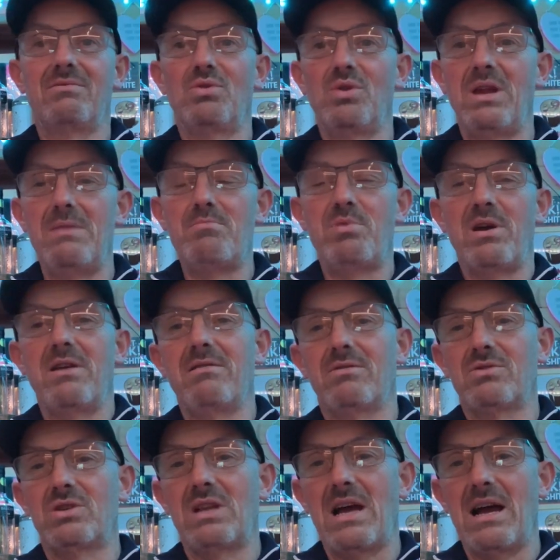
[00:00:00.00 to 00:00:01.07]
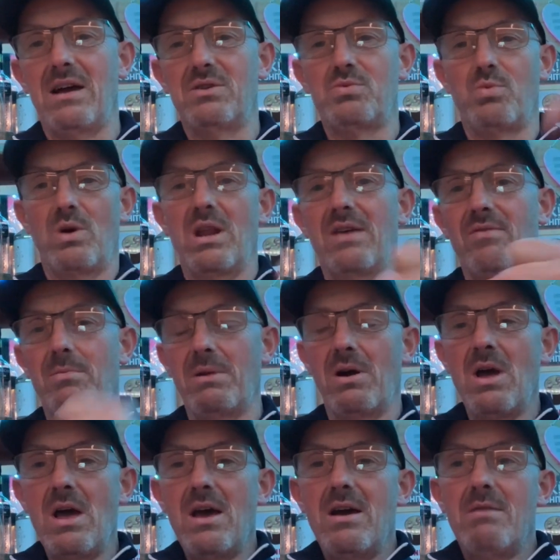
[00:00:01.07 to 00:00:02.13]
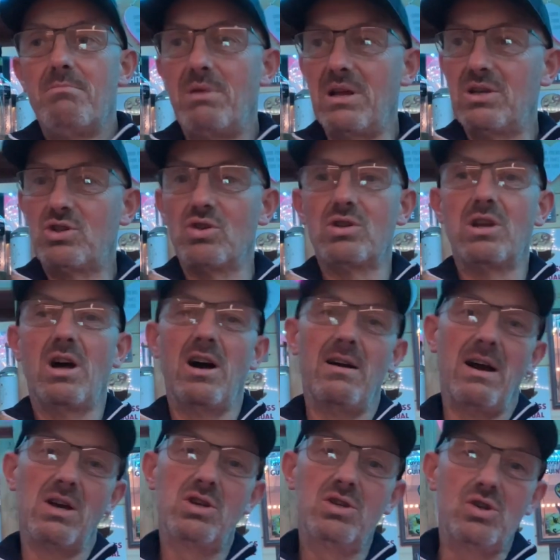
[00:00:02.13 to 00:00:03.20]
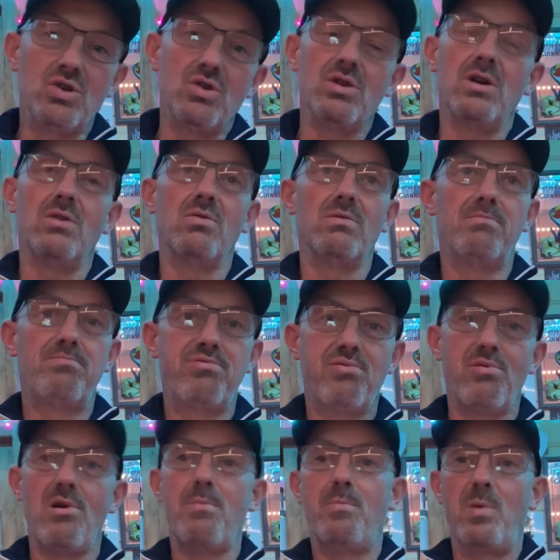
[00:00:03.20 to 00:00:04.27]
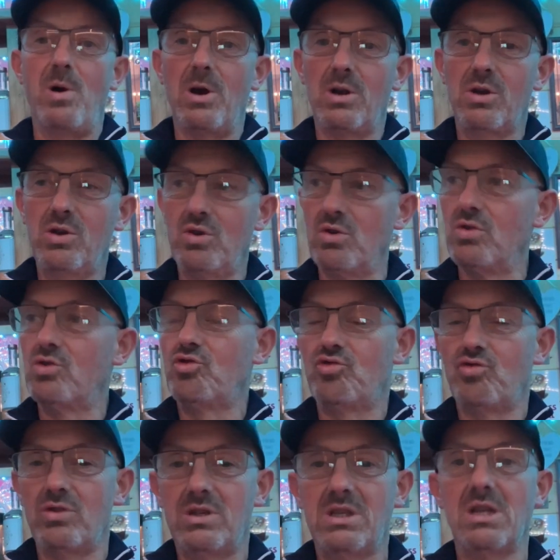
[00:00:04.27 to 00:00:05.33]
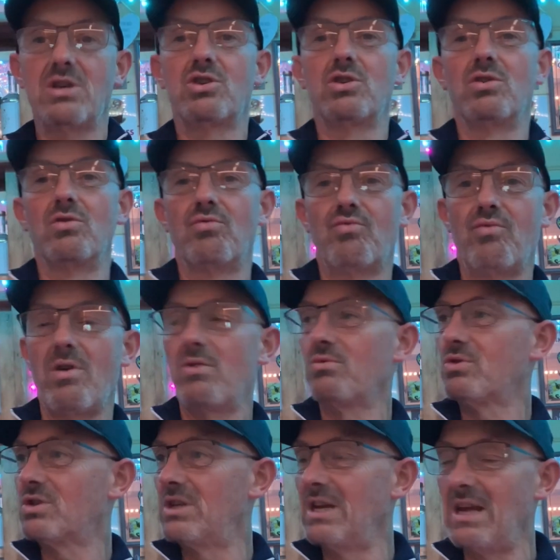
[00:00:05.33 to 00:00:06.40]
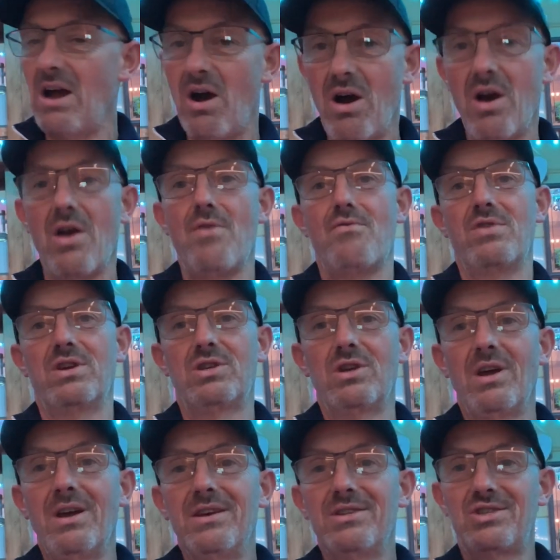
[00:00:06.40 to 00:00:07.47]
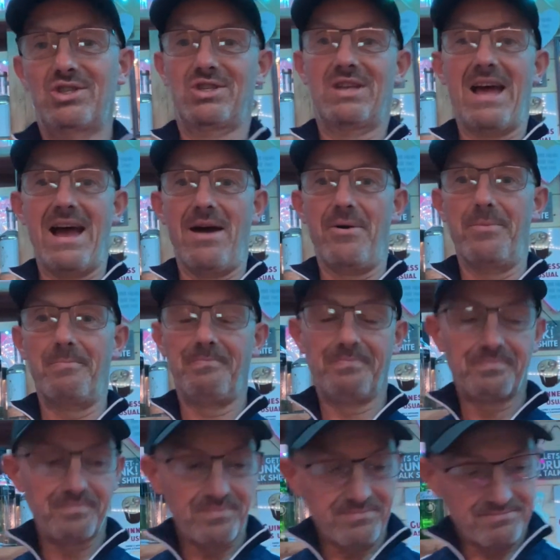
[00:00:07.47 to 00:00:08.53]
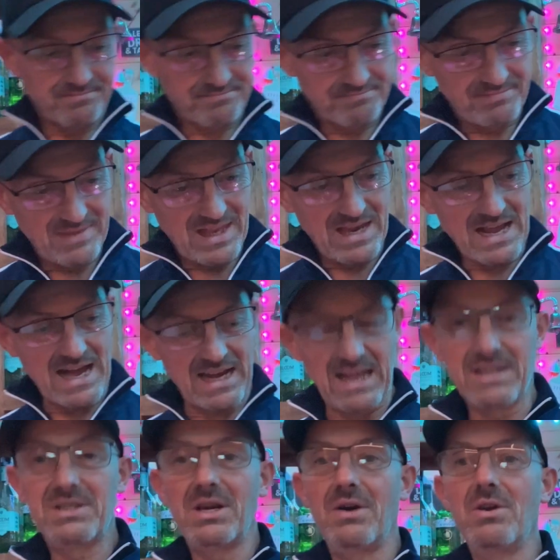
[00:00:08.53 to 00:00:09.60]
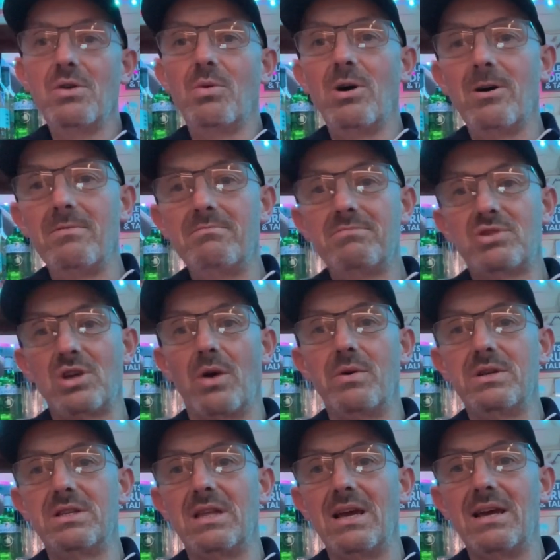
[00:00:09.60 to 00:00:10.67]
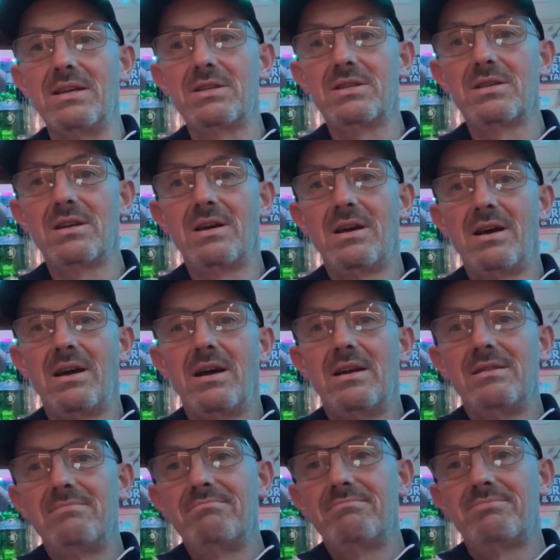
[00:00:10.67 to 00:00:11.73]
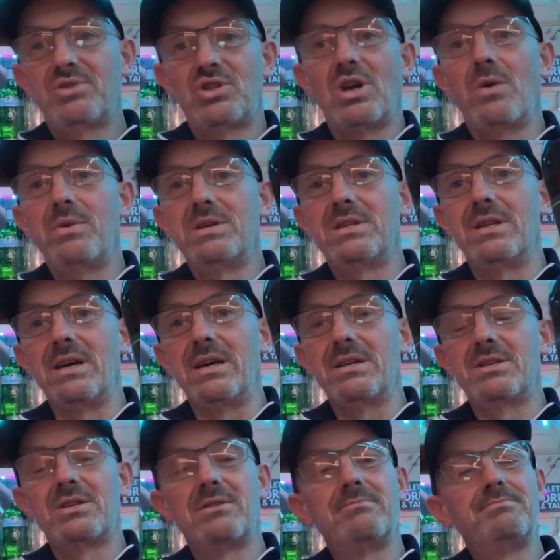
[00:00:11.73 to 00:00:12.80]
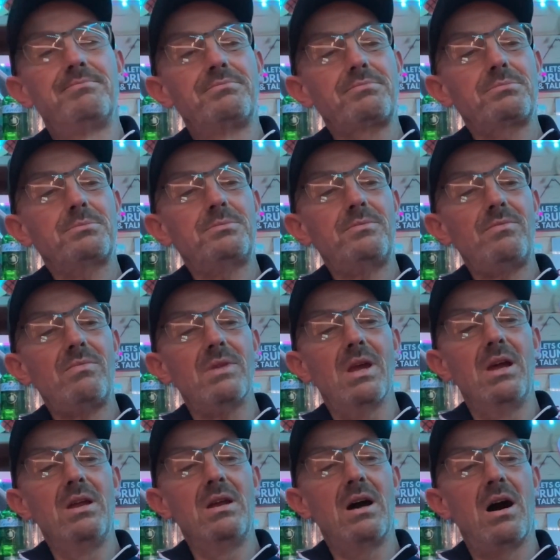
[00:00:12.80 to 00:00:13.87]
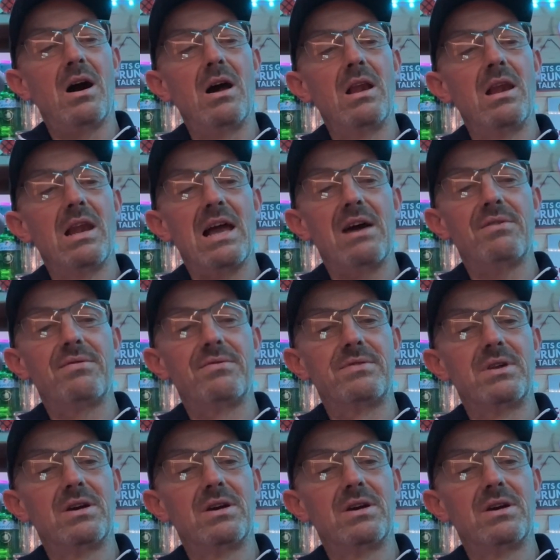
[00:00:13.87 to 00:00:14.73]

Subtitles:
Imperial Stouts, whatever, but it's just like a good old, proper, good, traditional, roasty Irish Stout. And I tell you what, so is this. So is this. I laughed